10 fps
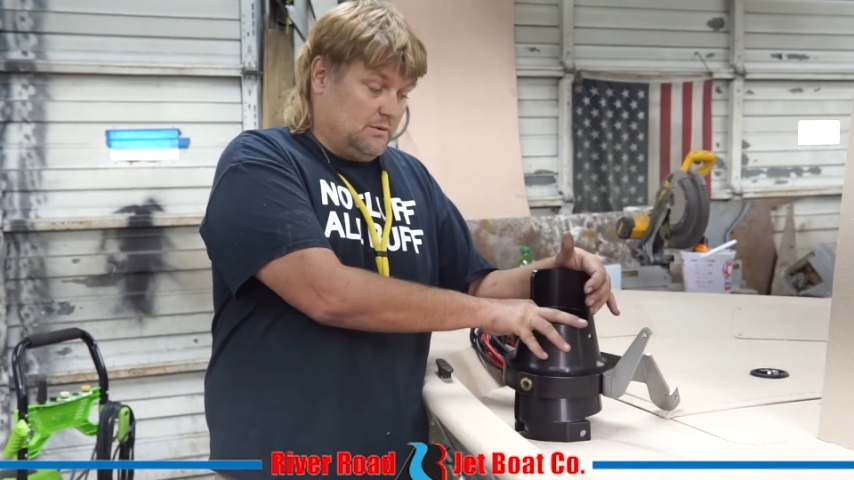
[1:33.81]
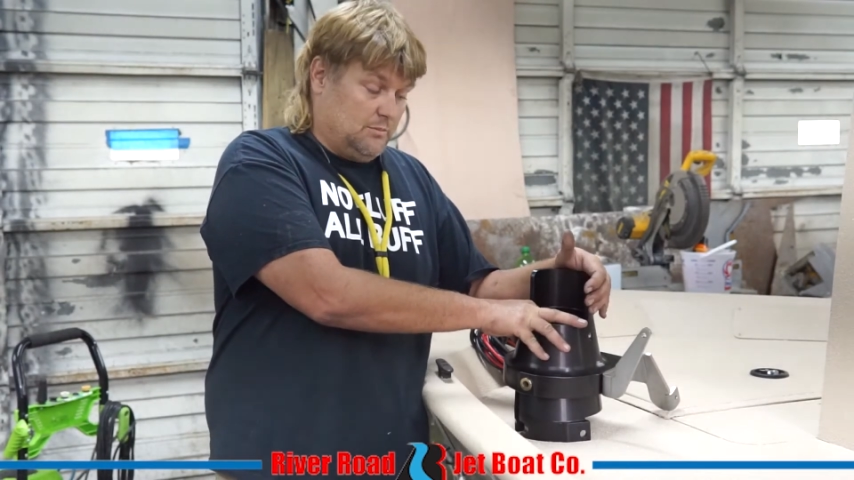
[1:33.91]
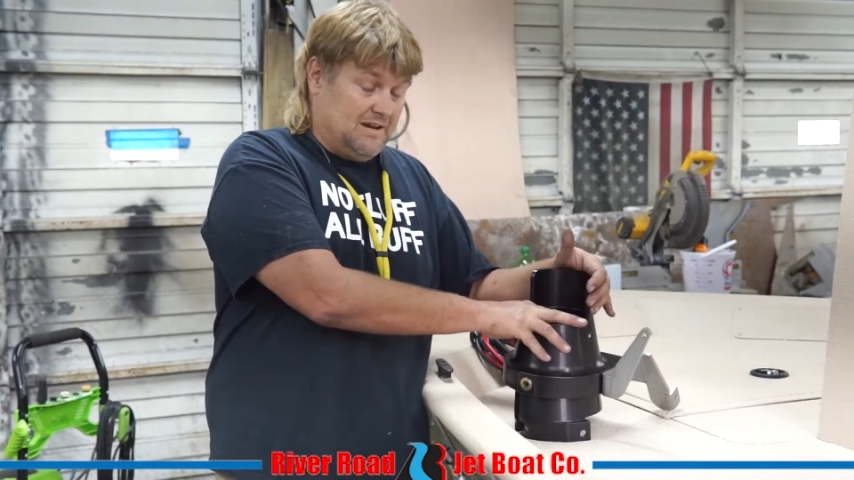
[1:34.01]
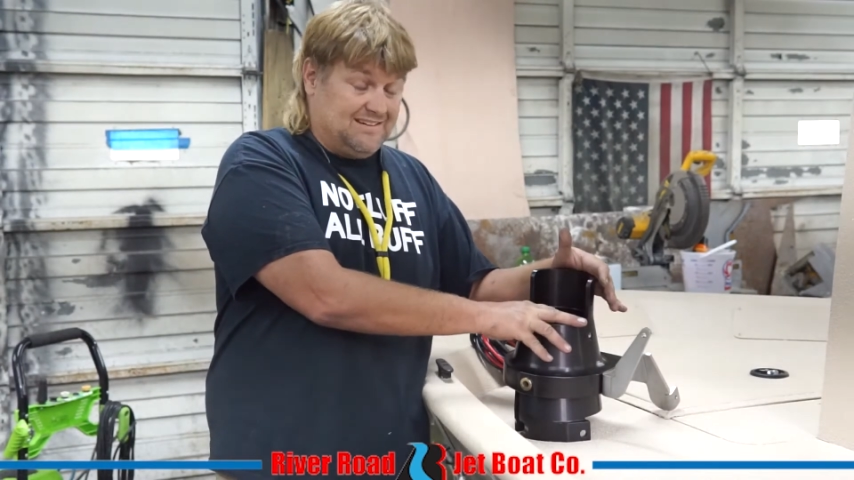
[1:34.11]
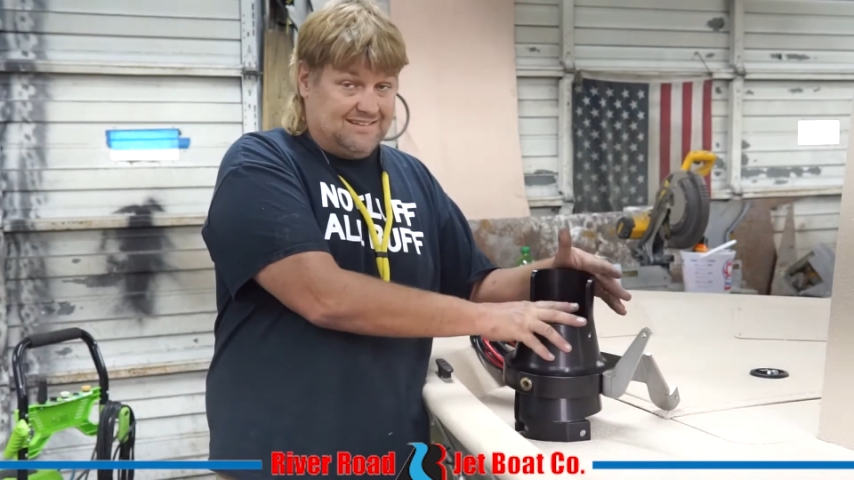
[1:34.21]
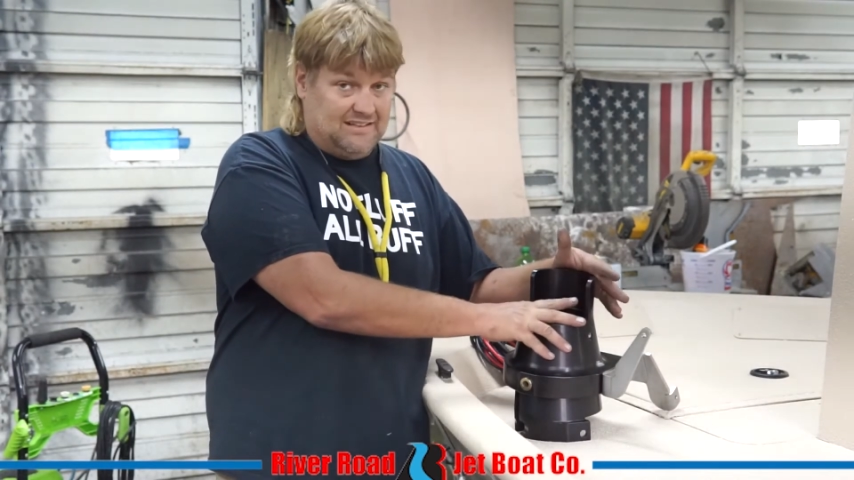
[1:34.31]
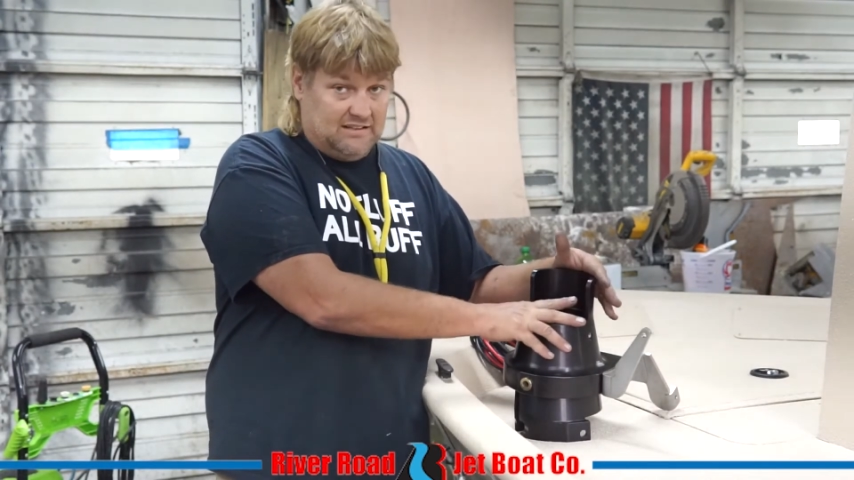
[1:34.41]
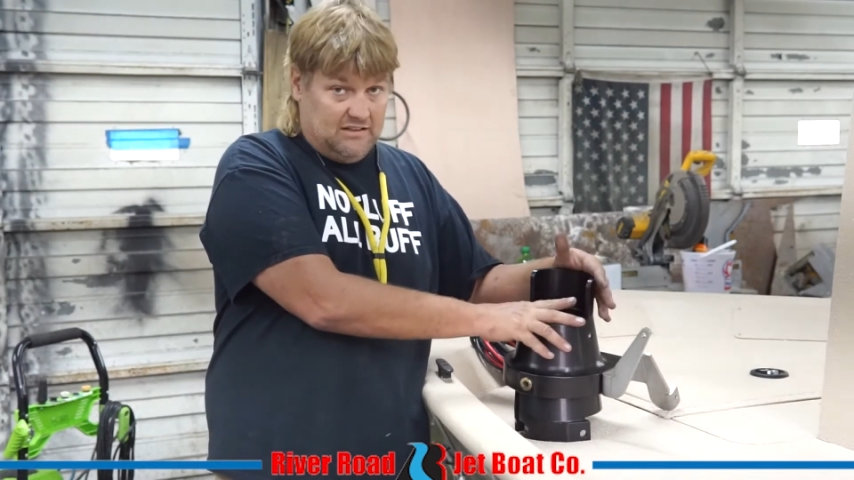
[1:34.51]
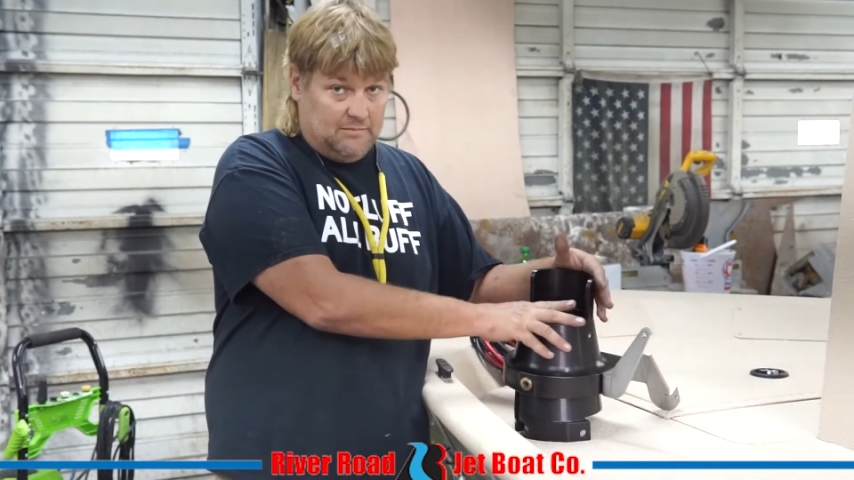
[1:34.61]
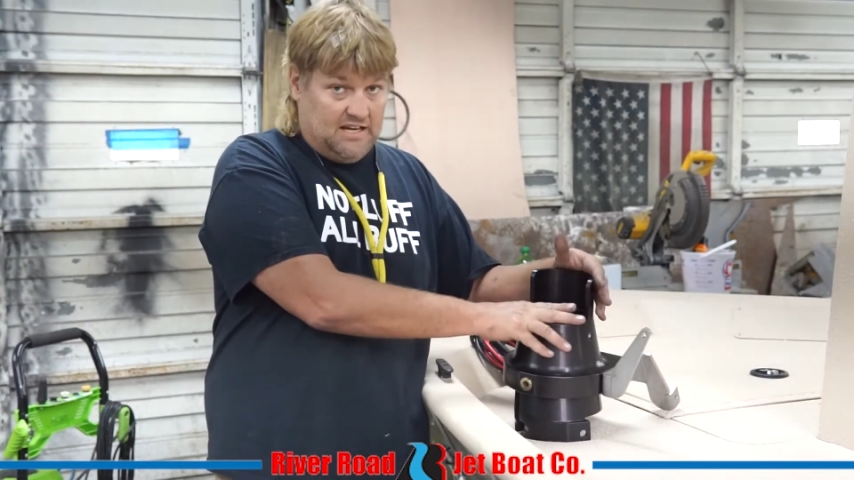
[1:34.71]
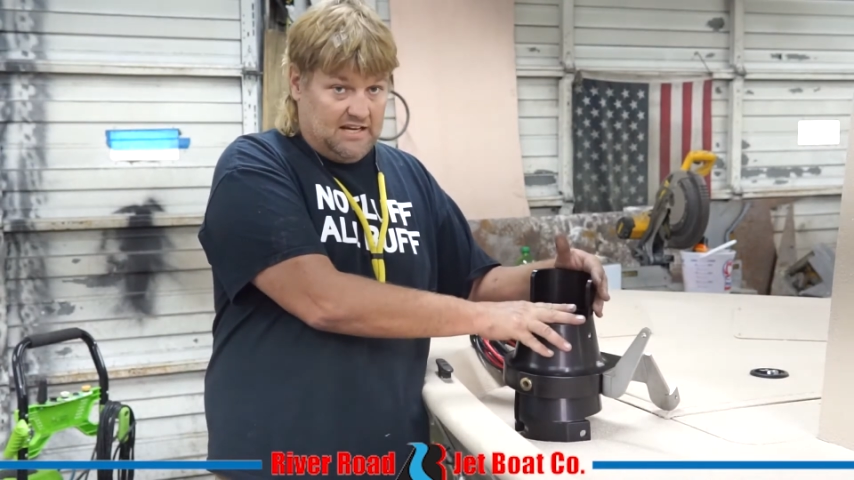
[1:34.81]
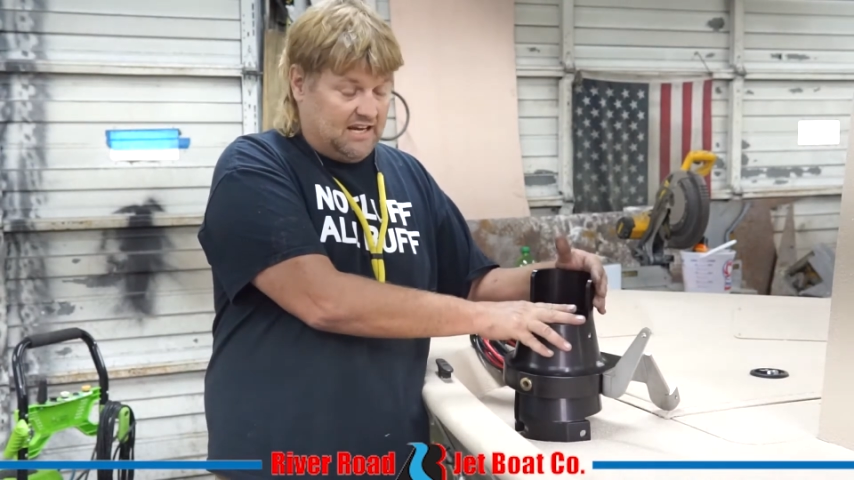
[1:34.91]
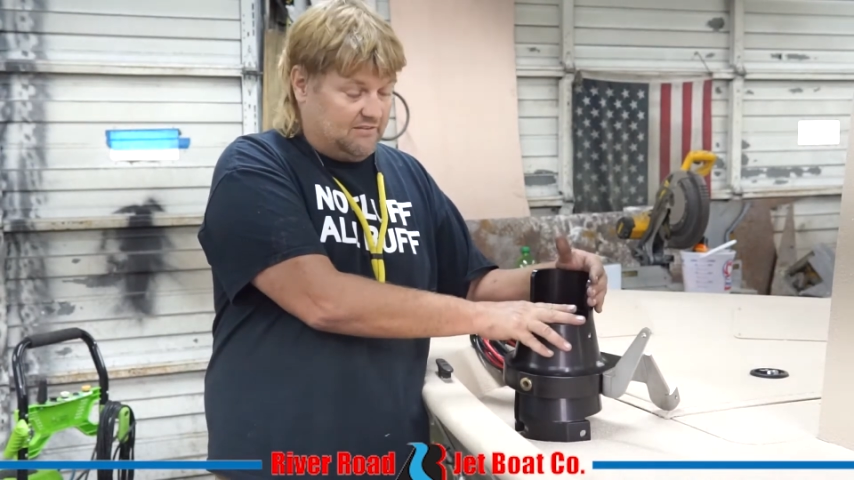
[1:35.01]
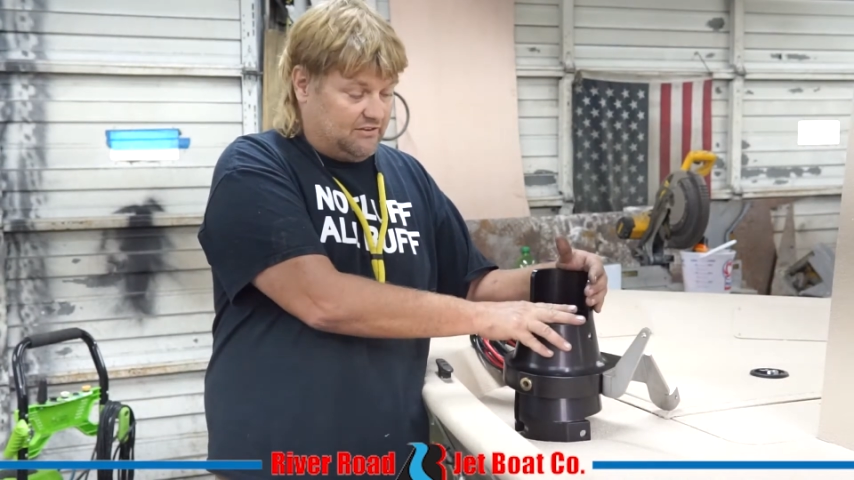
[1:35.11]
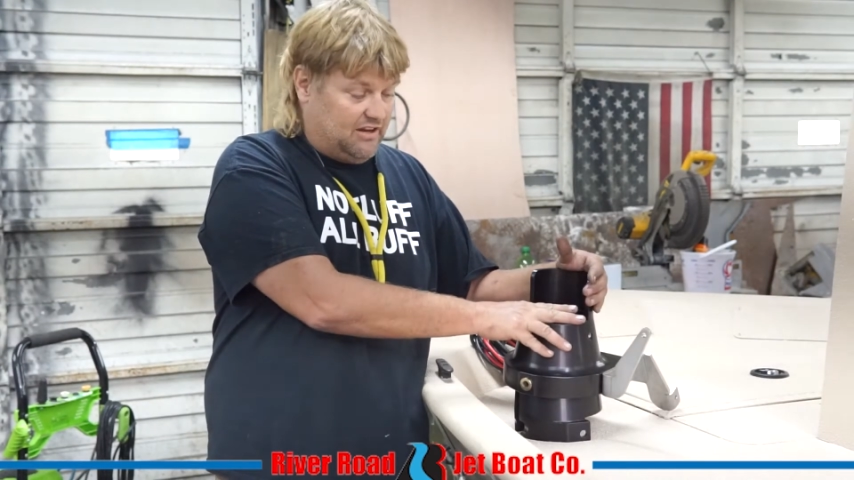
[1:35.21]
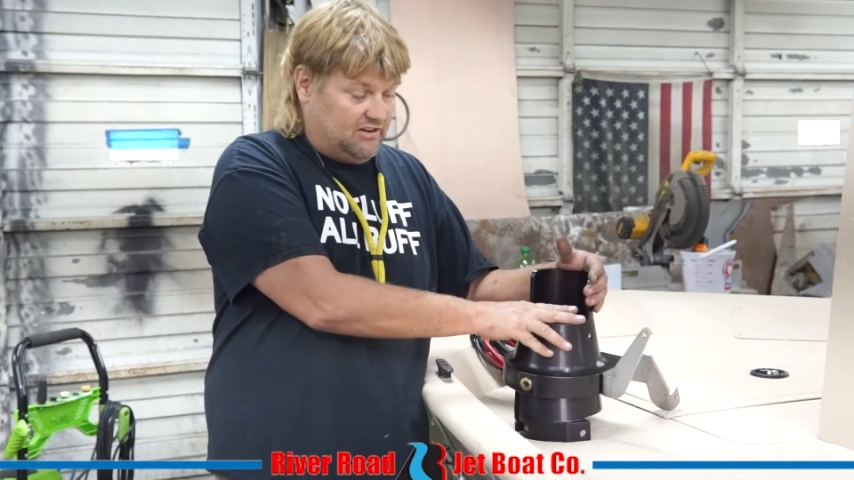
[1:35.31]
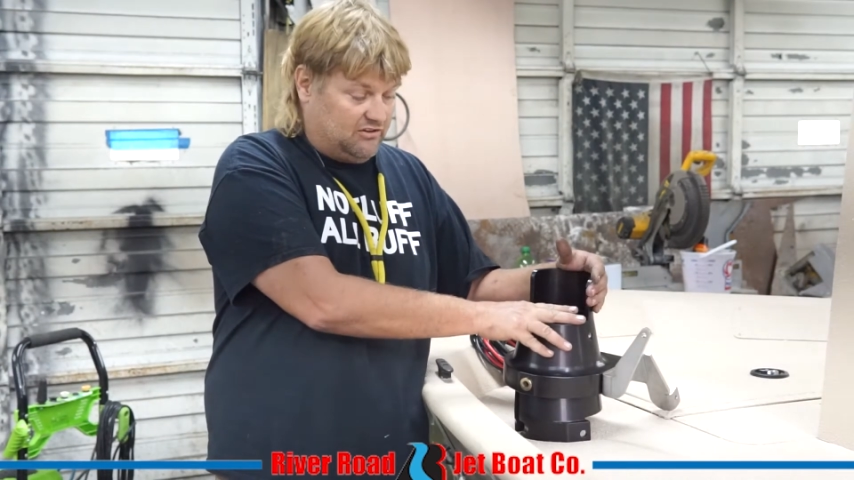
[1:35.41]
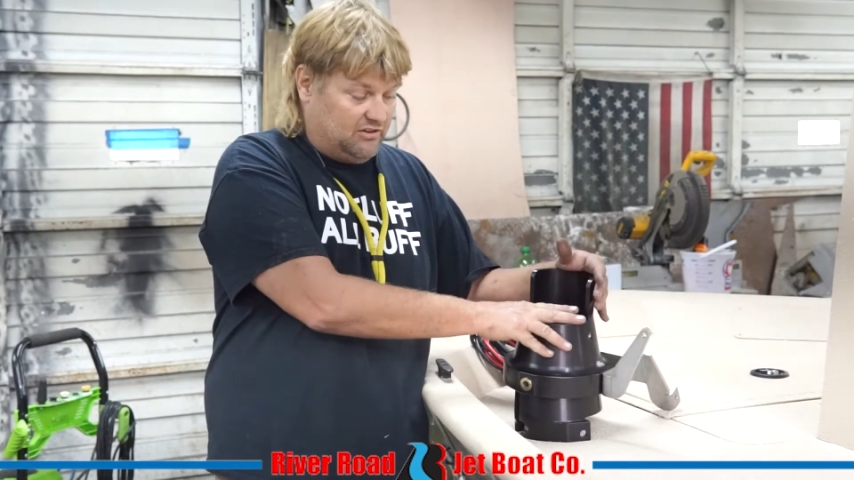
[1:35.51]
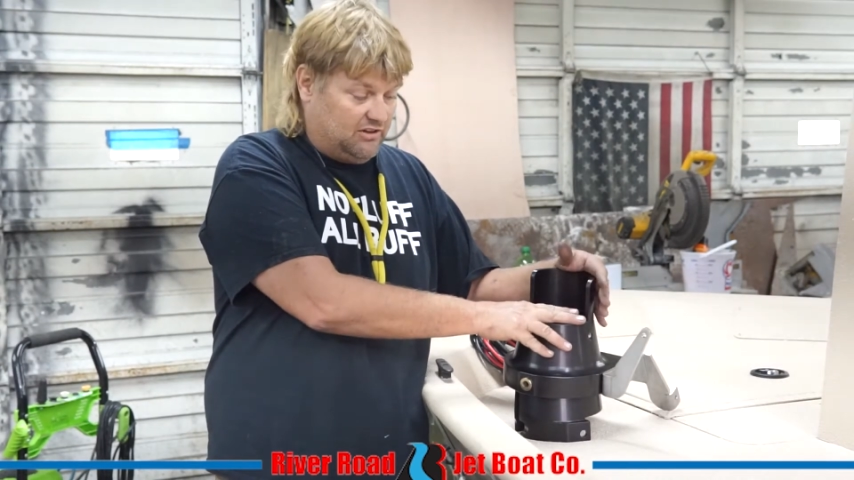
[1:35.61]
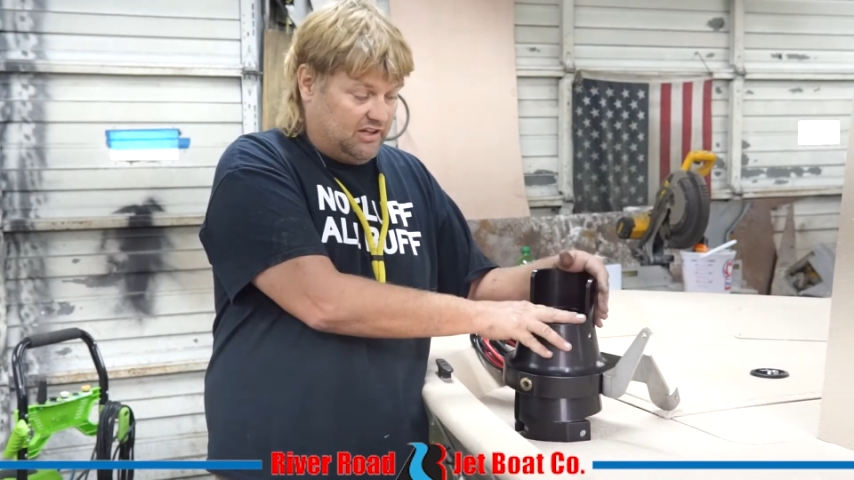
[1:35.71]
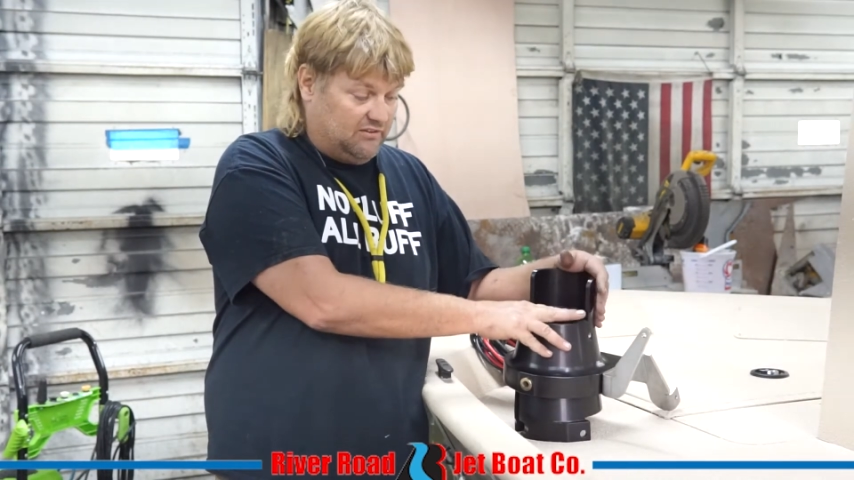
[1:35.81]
we basically eliminate cavitation.